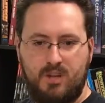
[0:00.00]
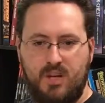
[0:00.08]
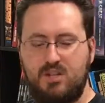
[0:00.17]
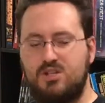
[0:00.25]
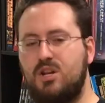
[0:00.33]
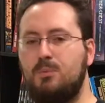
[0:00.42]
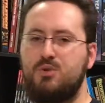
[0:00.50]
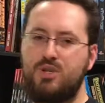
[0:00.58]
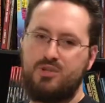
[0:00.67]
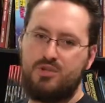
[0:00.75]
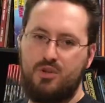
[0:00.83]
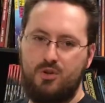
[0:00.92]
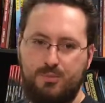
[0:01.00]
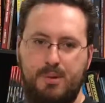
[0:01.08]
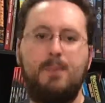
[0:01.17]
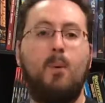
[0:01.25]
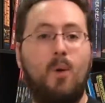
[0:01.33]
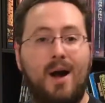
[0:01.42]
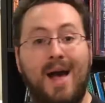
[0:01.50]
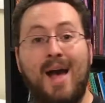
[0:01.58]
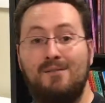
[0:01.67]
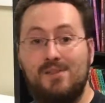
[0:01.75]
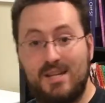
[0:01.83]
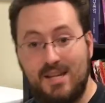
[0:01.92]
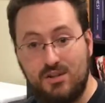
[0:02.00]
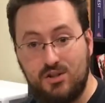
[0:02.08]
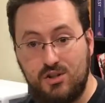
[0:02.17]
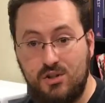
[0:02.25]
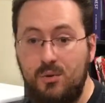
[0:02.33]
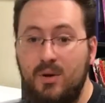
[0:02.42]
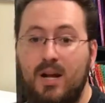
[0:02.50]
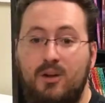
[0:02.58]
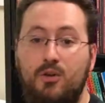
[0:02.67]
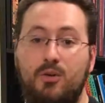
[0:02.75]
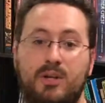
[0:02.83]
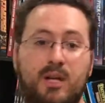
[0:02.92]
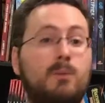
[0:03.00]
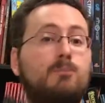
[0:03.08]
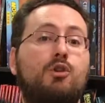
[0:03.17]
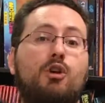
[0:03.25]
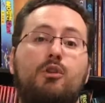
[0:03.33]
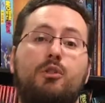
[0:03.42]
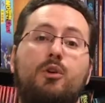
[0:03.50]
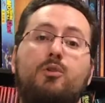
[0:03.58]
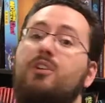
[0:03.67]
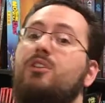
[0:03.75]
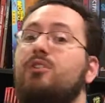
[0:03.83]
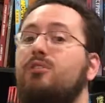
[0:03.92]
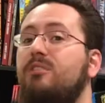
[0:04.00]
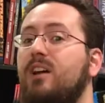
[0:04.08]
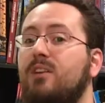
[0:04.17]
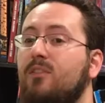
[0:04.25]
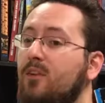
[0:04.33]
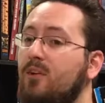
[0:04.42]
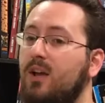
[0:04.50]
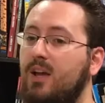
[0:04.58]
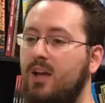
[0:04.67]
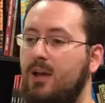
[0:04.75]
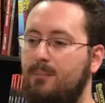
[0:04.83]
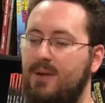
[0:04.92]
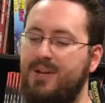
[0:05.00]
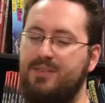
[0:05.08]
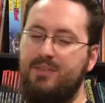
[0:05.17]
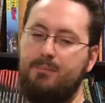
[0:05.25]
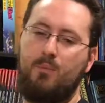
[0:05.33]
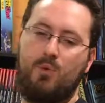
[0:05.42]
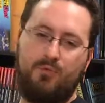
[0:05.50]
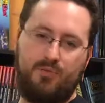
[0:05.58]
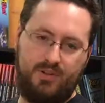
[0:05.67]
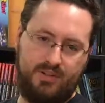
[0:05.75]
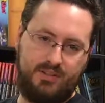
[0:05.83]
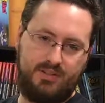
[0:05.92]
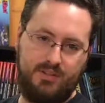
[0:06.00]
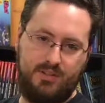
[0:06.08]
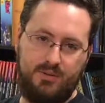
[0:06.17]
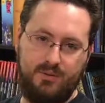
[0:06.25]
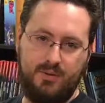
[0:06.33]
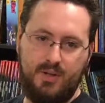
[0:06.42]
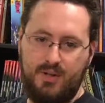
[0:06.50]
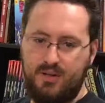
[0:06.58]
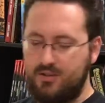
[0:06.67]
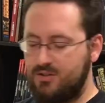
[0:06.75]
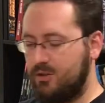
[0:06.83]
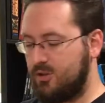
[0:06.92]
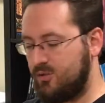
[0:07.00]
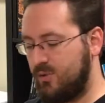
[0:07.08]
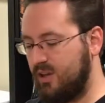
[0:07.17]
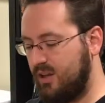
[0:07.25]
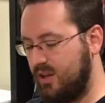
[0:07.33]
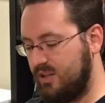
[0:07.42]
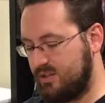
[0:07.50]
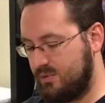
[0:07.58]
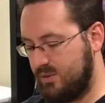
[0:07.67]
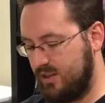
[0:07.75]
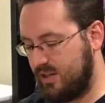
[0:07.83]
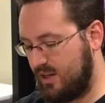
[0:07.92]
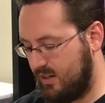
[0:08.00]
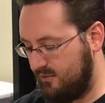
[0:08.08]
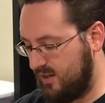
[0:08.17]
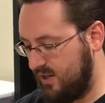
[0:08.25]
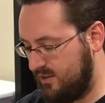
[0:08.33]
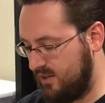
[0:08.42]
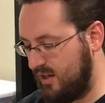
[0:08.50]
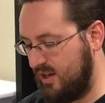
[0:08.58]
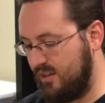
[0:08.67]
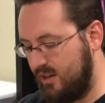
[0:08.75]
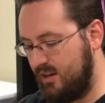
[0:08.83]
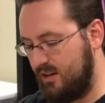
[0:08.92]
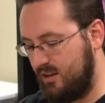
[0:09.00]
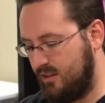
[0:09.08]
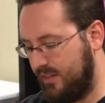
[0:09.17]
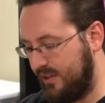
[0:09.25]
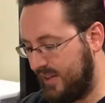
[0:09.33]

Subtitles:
assumptions those people will have against you, and how you can help turn those in your favor and make them more friendly to you. So it's a really kind of neat thing. And then the